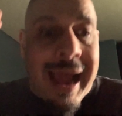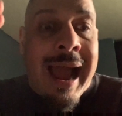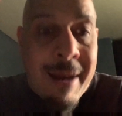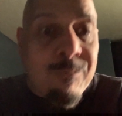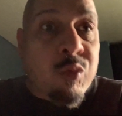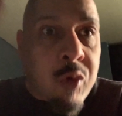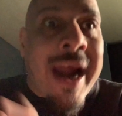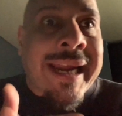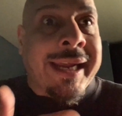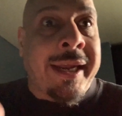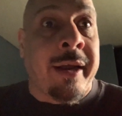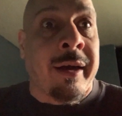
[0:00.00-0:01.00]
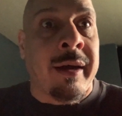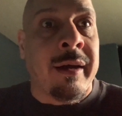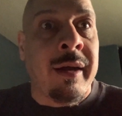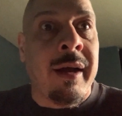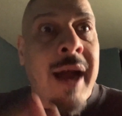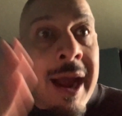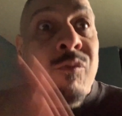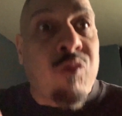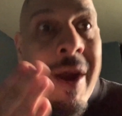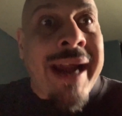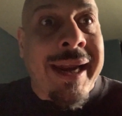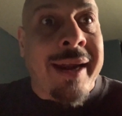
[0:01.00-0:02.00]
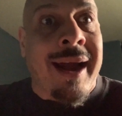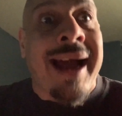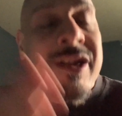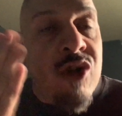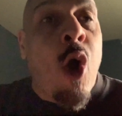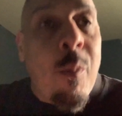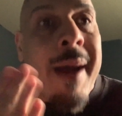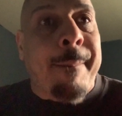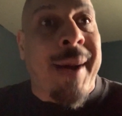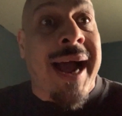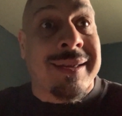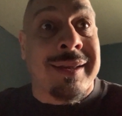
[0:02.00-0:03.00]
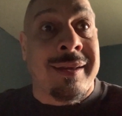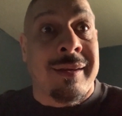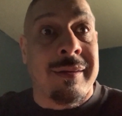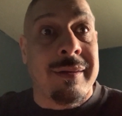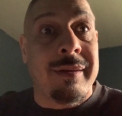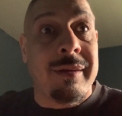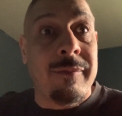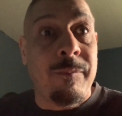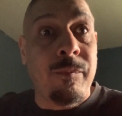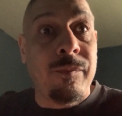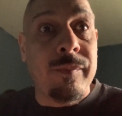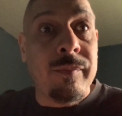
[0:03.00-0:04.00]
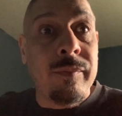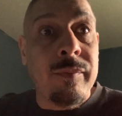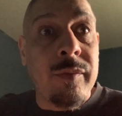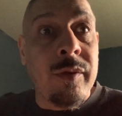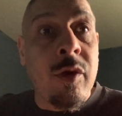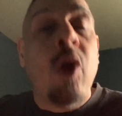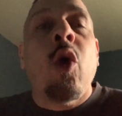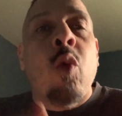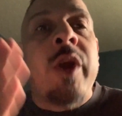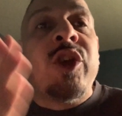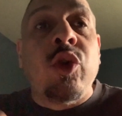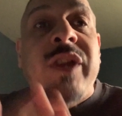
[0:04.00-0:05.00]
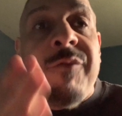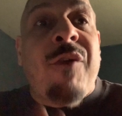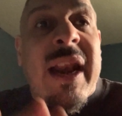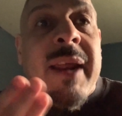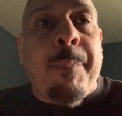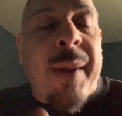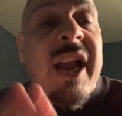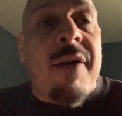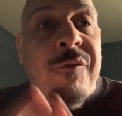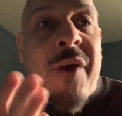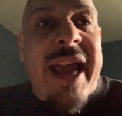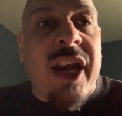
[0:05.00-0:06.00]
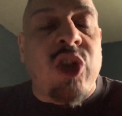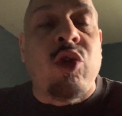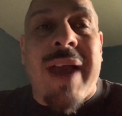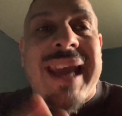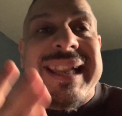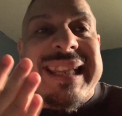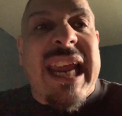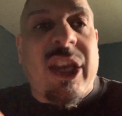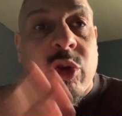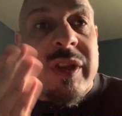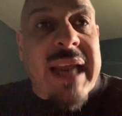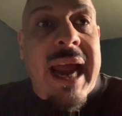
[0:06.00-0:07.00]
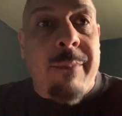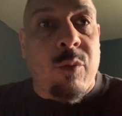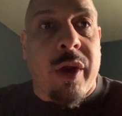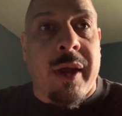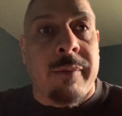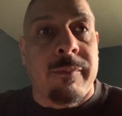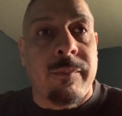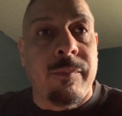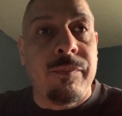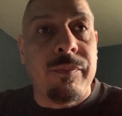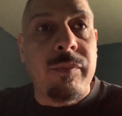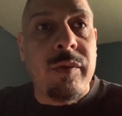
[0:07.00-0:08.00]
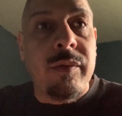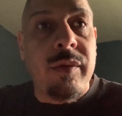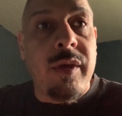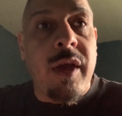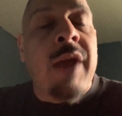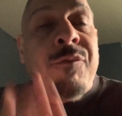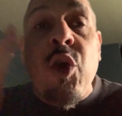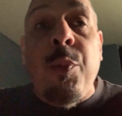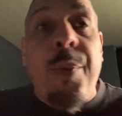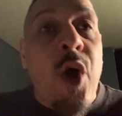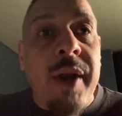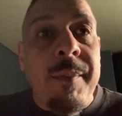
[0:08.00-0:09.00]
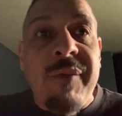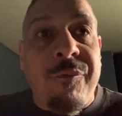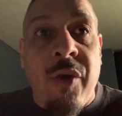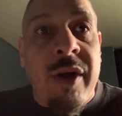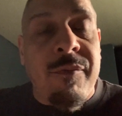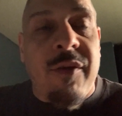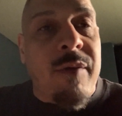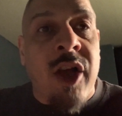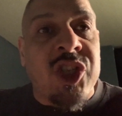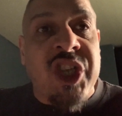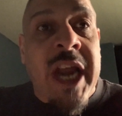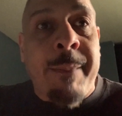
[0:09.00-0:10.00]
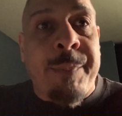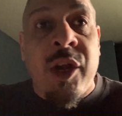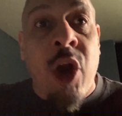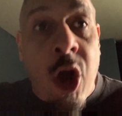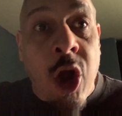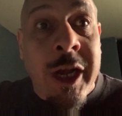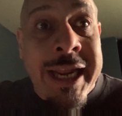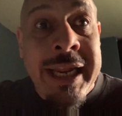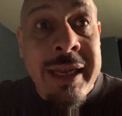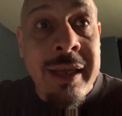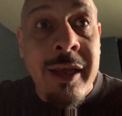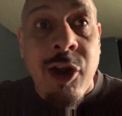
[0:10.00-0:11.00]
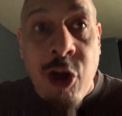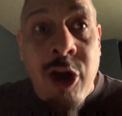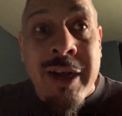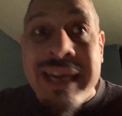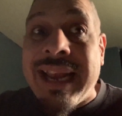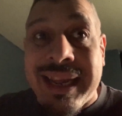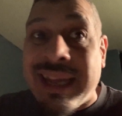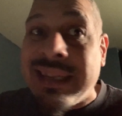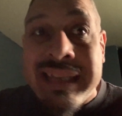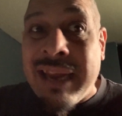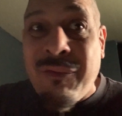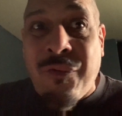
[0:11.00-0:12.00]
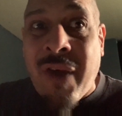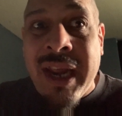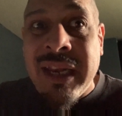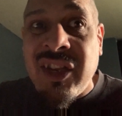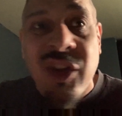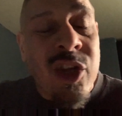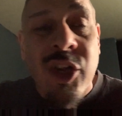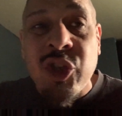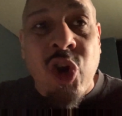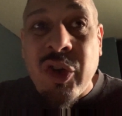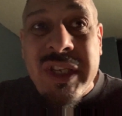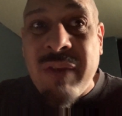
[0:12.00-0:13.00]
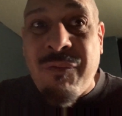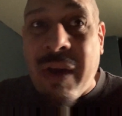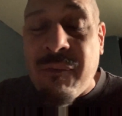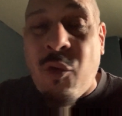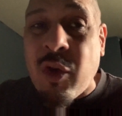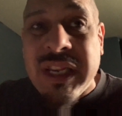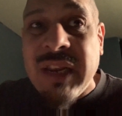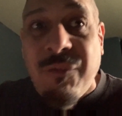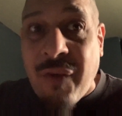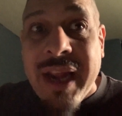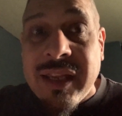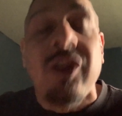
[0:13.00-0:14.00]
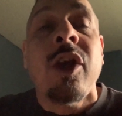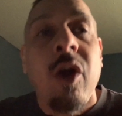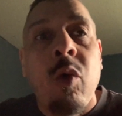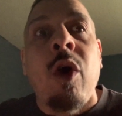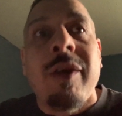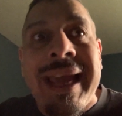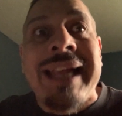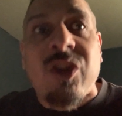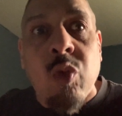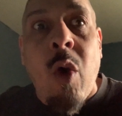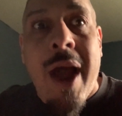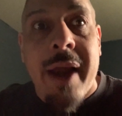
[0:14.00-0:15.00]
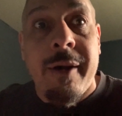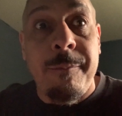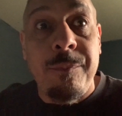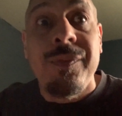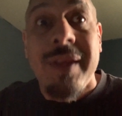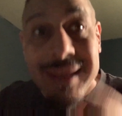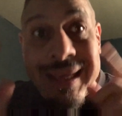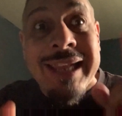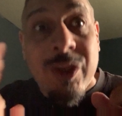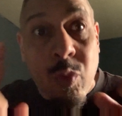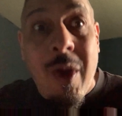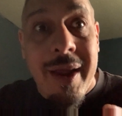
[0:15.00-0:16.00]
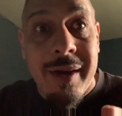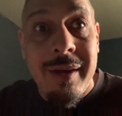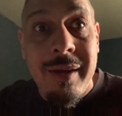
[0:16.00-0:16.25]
I'm right here. I know my boxing. When you're developing a fighter, you got to take your time with him. If you put him in front of a champion early, like in 10 fights, 13 fights, 14 fights, well, guess what?